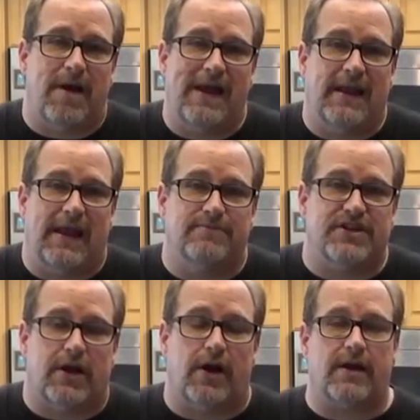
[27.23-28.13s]
My name's
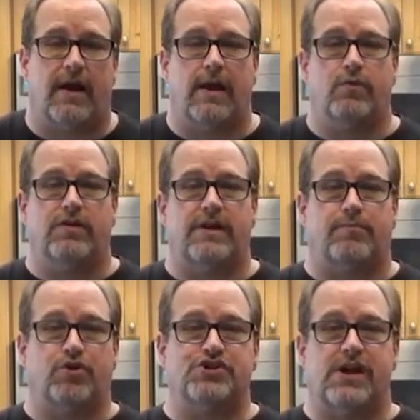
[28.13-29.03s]
Eric. I really
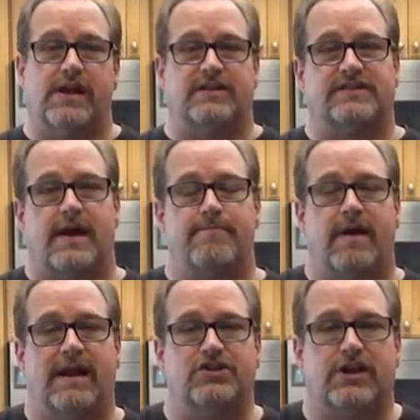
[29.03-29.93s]
appreciate you stopping
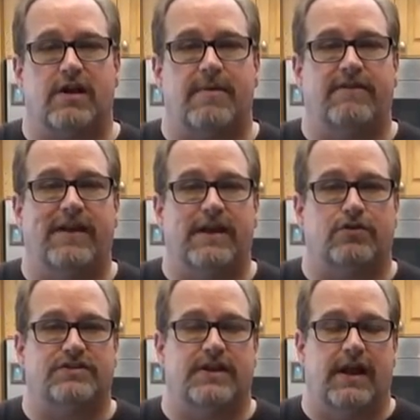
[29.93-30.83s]
by to check out my
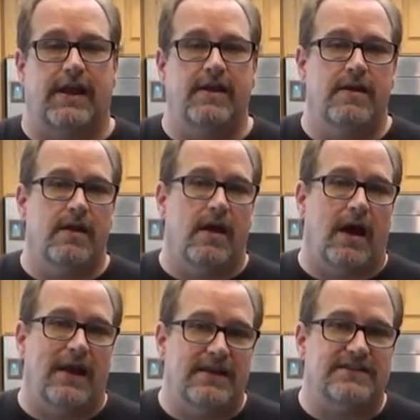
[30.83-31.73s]
video today.
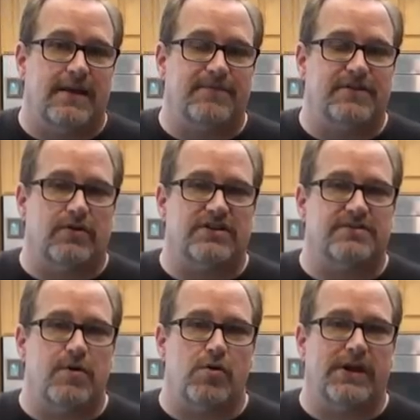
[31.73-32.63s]
On this episode of
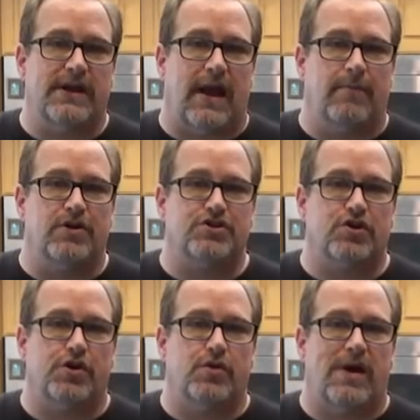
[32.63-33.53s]
Smo'King, I'm going to
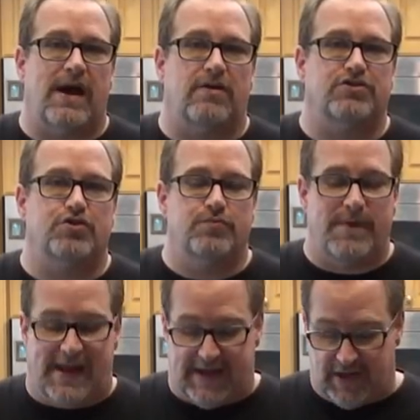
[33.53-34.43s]
show you how to
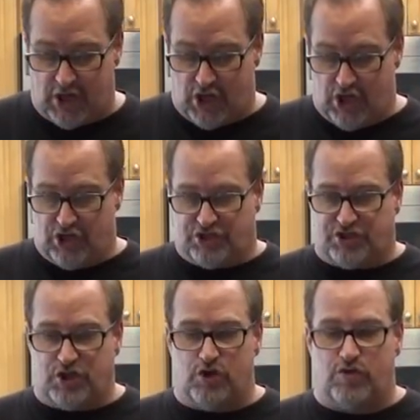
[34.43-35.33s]
make
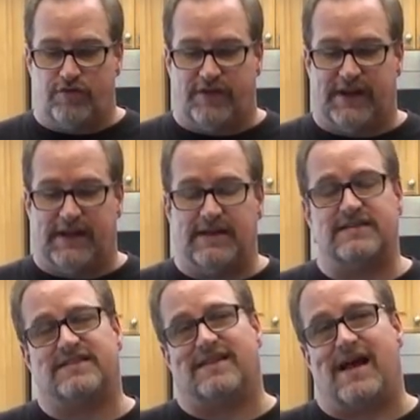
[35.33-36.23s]
sous vide
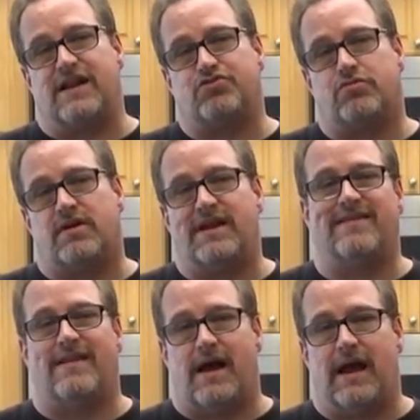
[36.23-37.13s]
cilantro and
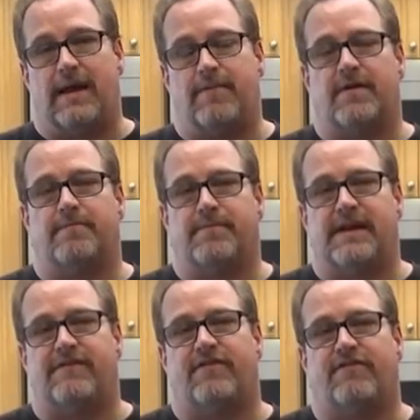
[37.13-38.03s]
lime
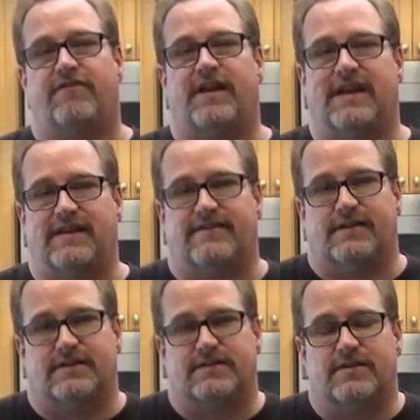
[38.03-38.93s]
beef
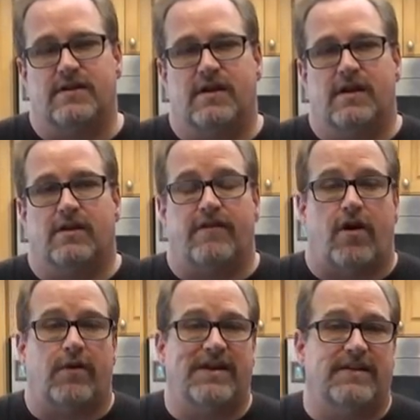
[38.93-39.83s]
fajitas. Now, I've
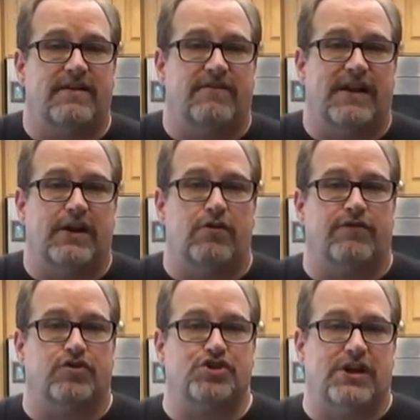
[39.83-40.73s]
already did a video
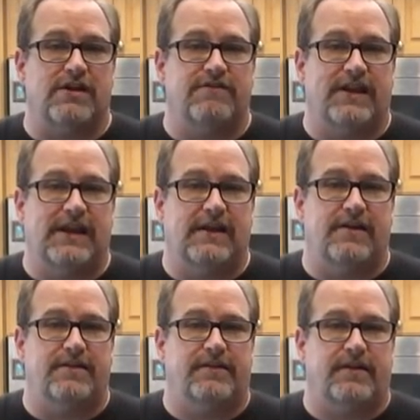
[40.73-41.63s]
for chicken
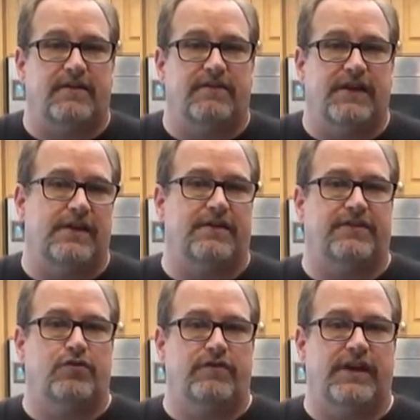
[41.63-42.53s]
fajitas uh, via the
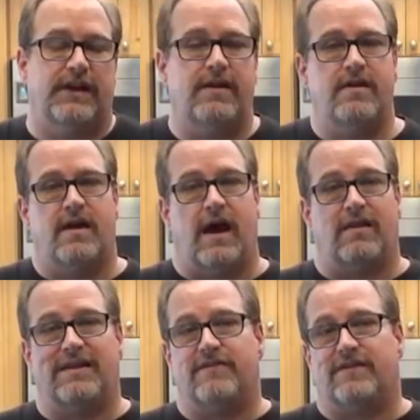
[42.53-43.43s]
sous vide.
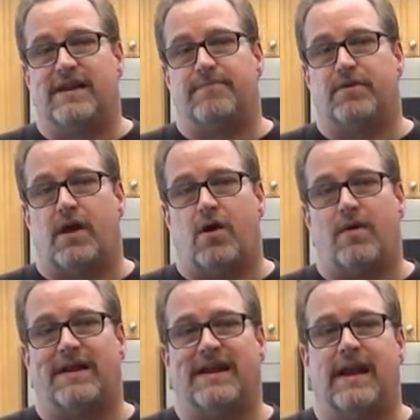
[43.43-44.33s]
I'll leave a link
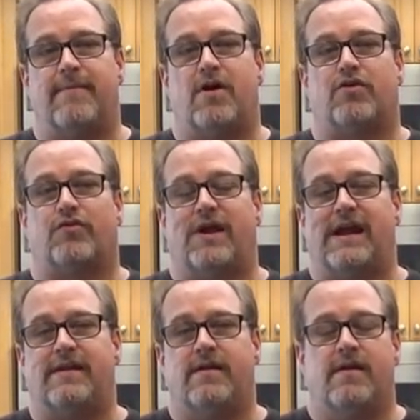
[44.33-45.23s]
below. It came out
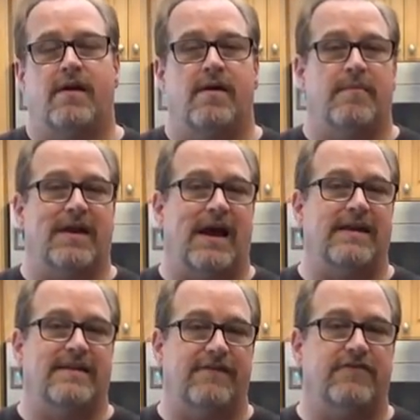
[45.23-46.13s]
great, but
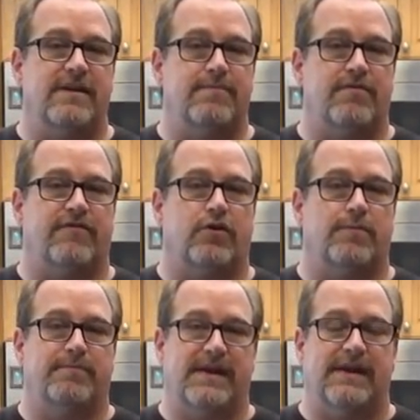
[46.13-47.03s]
I definitely
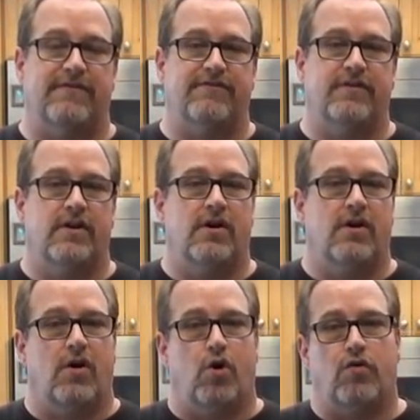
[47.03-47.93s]
prefer beef
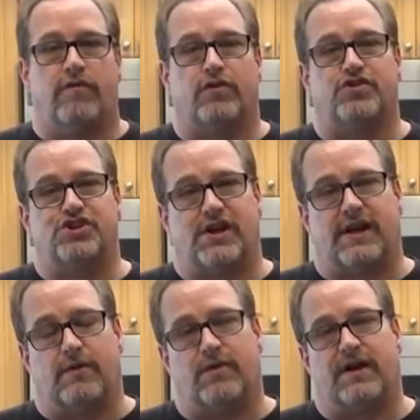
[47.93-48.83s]
over
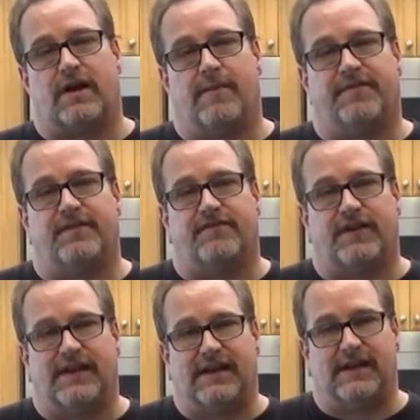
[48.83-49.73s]
chicken when it comes to
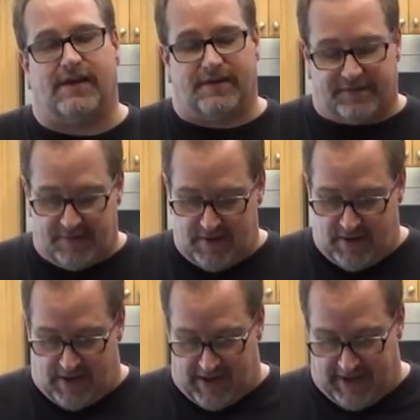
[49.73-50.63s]
fajitas.
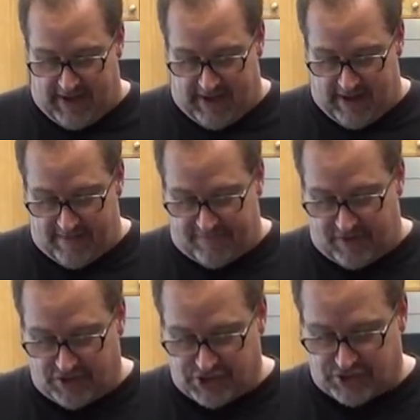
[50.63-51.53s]
I
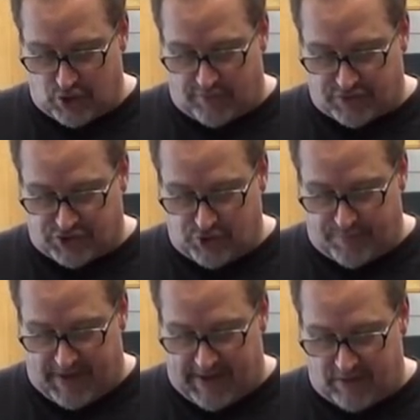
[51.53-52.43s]
have just over two
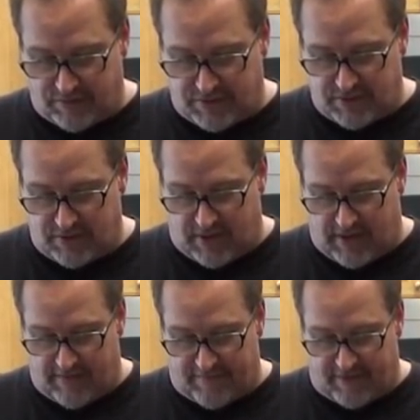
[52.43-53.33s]
pounds
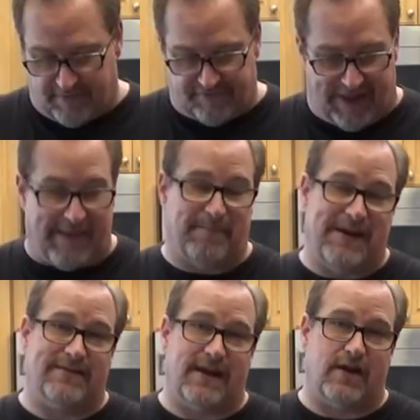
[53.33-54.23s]
of uh, flap
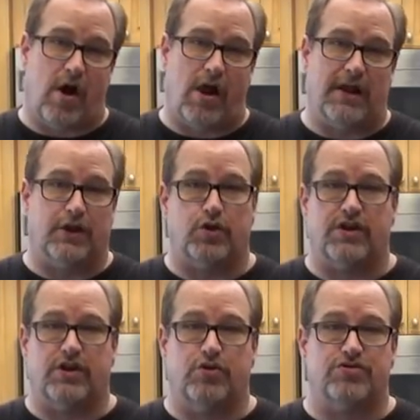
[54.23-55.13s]
meat, they call it. You
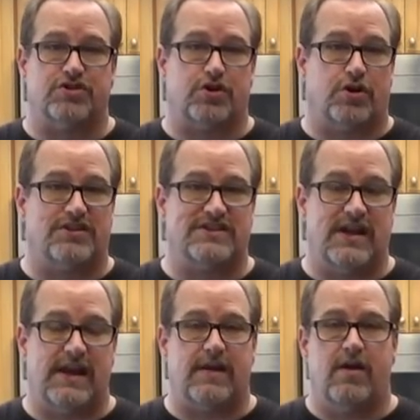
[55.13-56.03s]
could use skirt
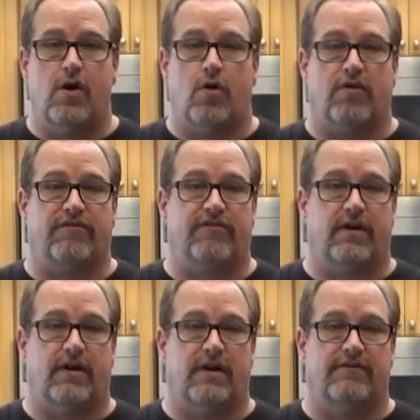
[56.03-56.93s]
steak or
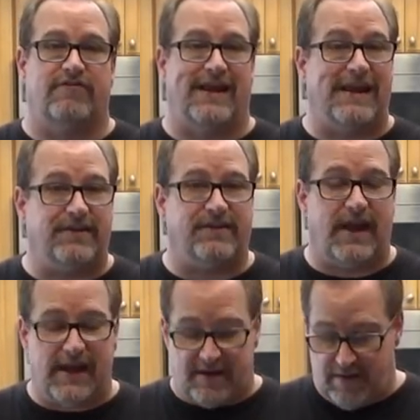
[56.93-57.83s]
uh, flank
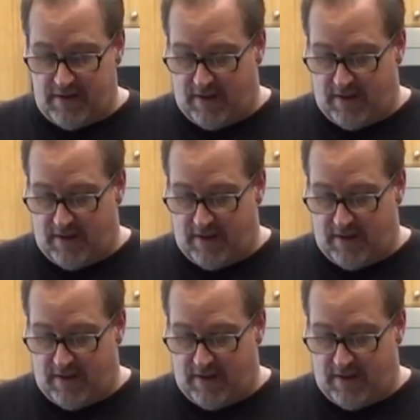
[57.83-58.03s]
steak.